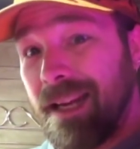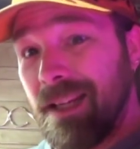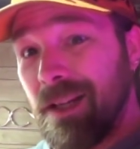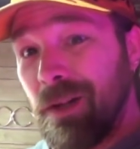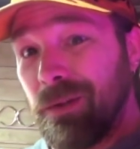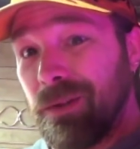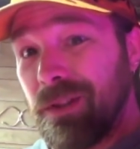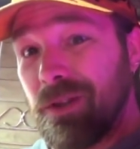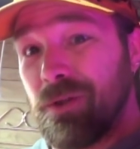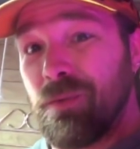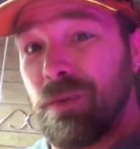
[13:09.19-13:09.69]
that
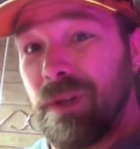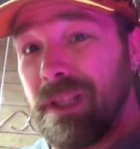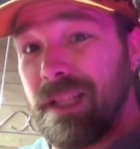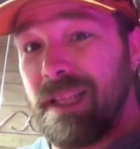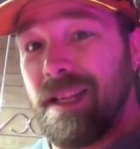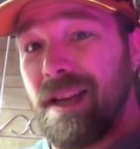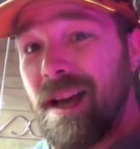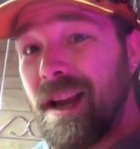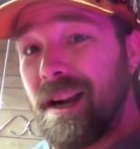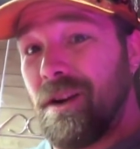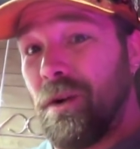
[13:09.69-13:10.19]
note, there's
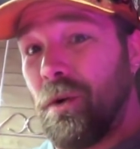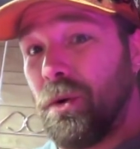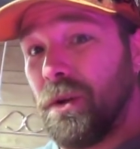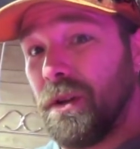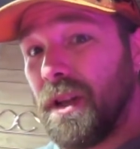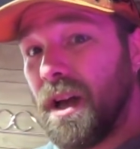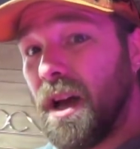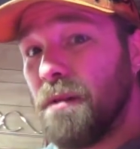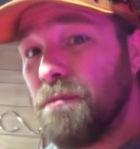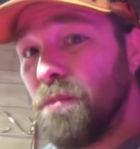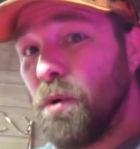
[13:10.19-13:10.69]
really not a
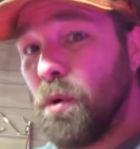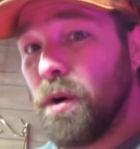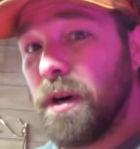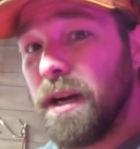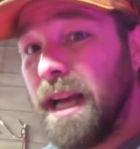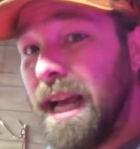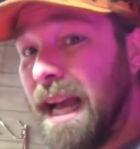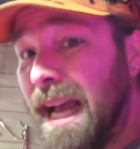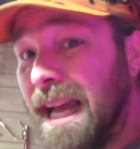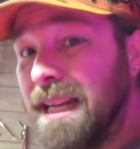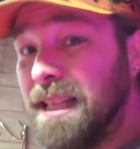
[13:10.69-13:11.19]
whole lot
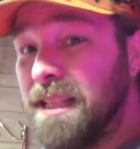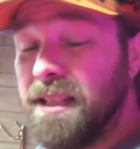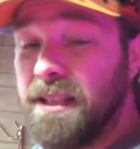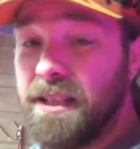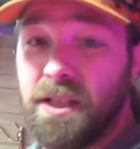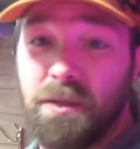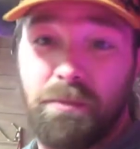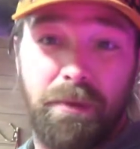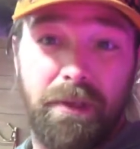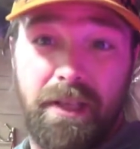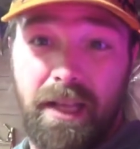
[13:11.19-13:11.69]
more to add to
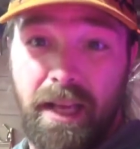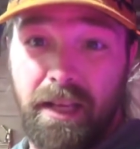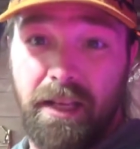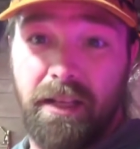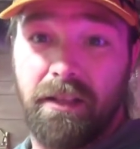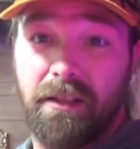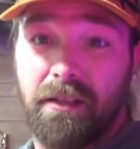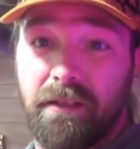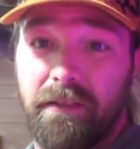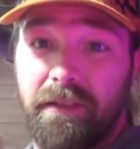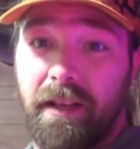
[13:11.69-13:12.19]
this
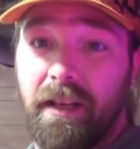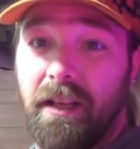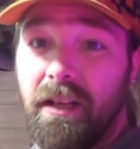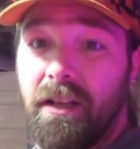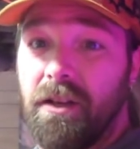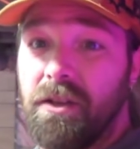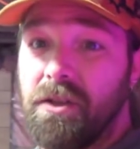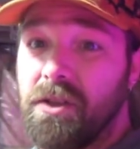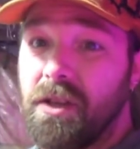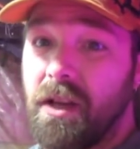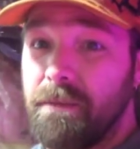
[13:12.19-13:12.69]
particular
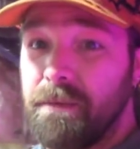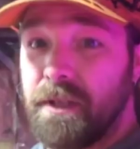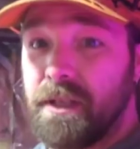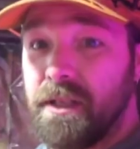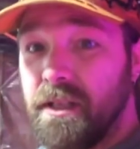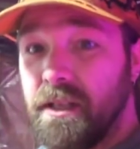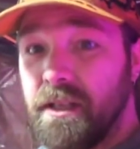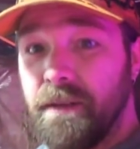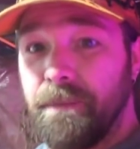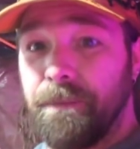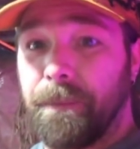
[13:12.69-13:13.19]
video, so I'm
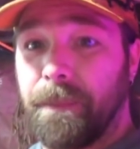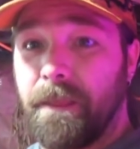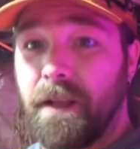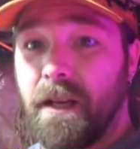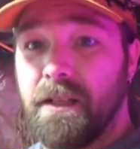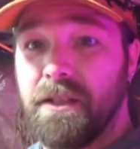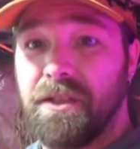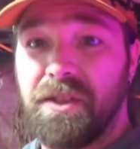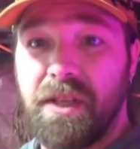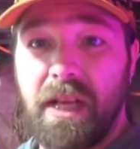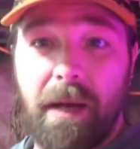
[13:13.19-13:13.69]
just going to
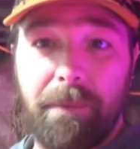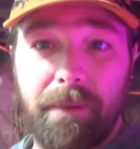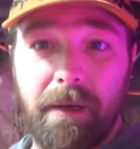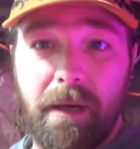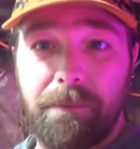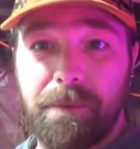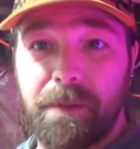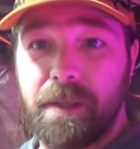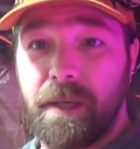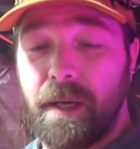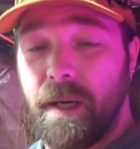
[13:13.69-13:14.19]
step
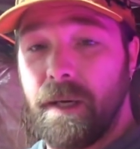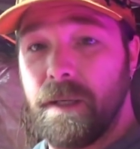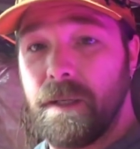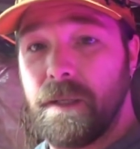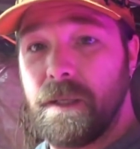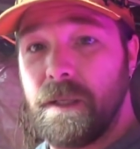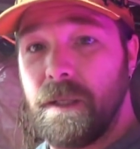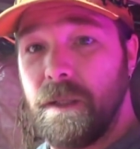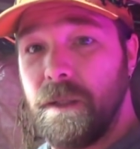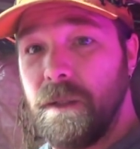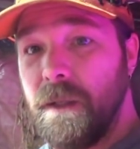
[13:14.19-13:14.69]

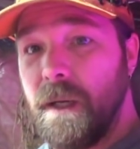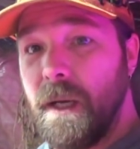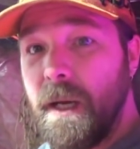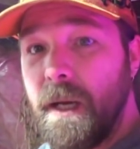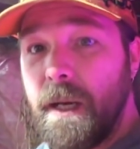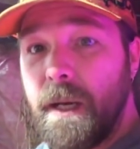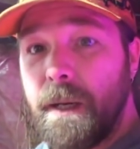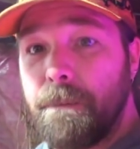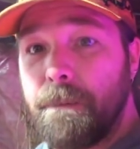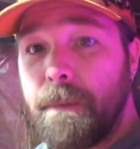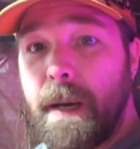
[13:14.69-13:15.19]
upstairs to
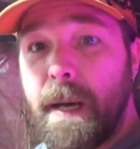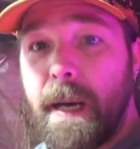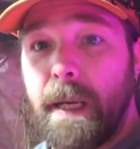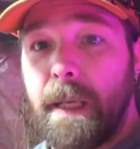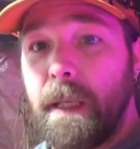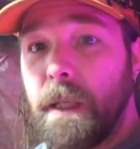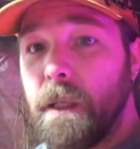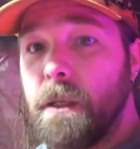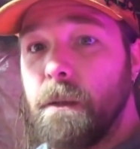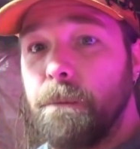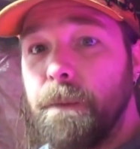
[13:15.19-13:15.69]
my
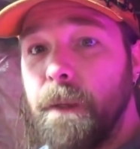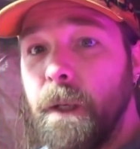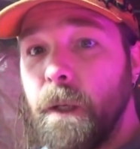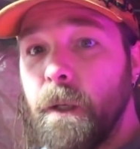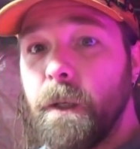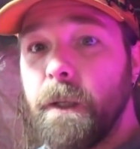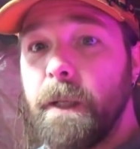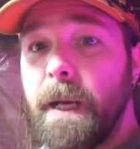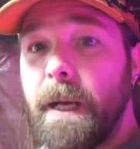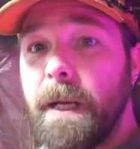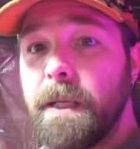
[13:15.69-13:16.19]
little
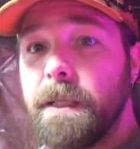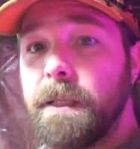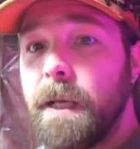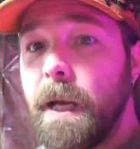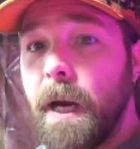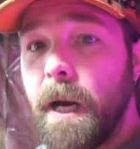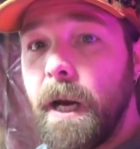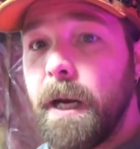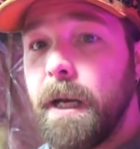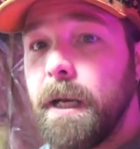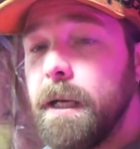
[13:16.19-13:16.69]
computer desk
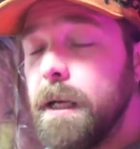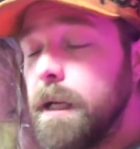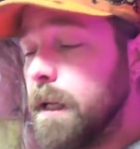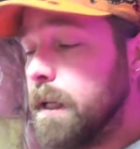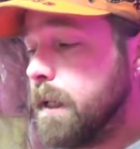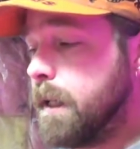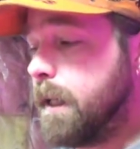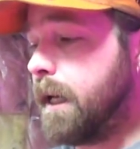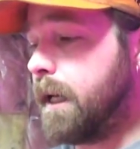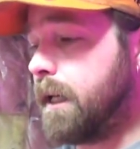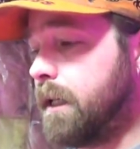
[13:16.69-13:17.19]
area
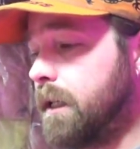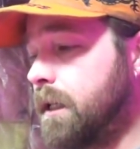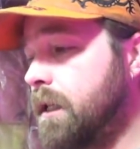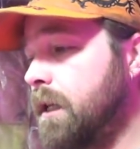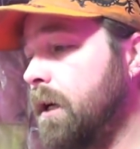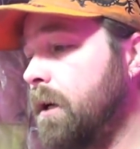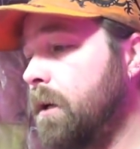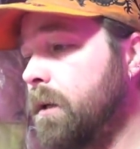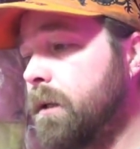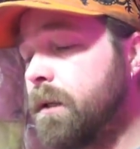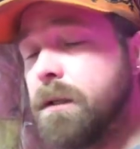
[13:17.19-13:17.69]
and get
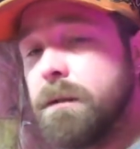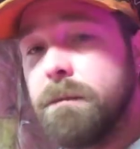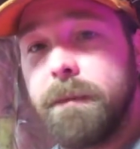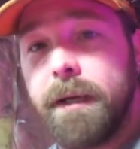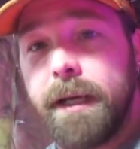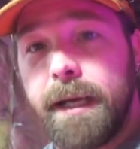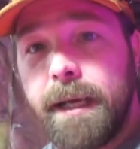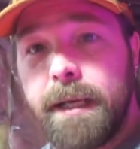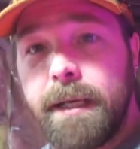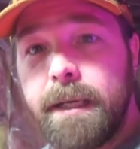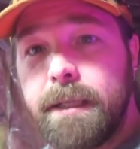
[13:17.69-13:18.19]
to doing
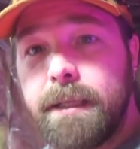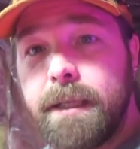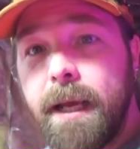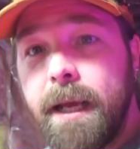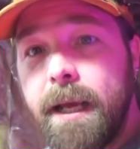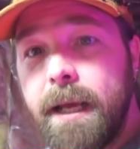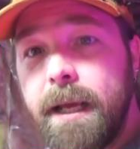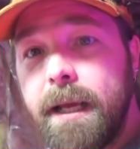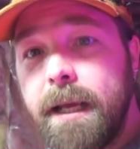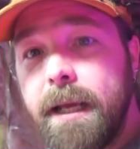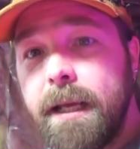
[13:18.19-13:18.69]
some
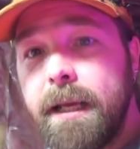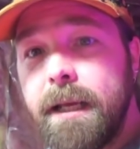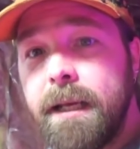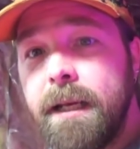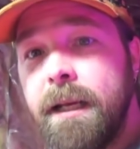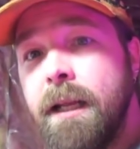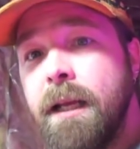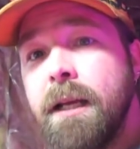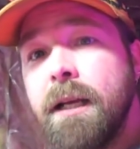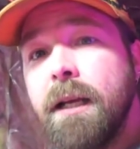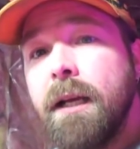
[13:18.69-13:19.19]

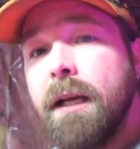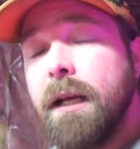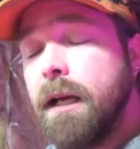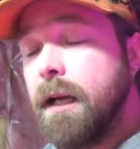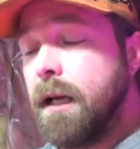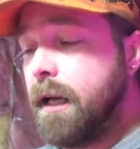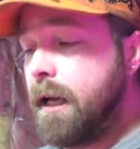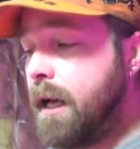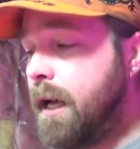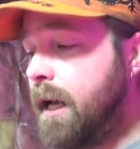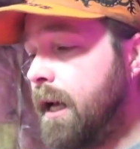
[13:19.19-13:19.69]
editing.
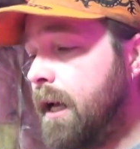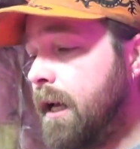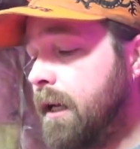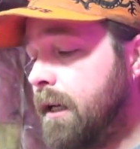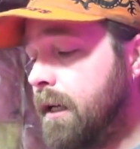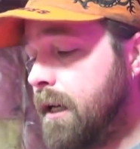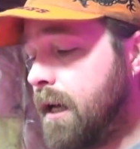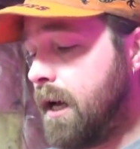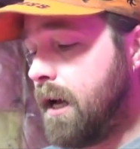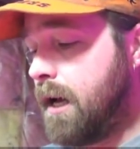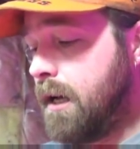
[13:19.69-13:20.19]

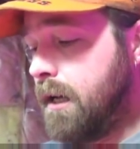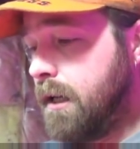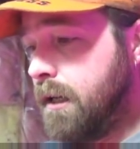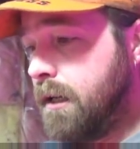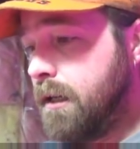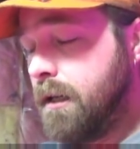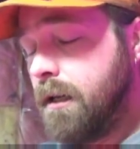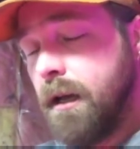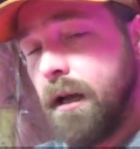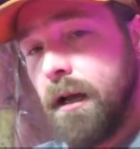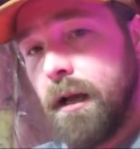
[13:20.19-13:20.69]
And, uh,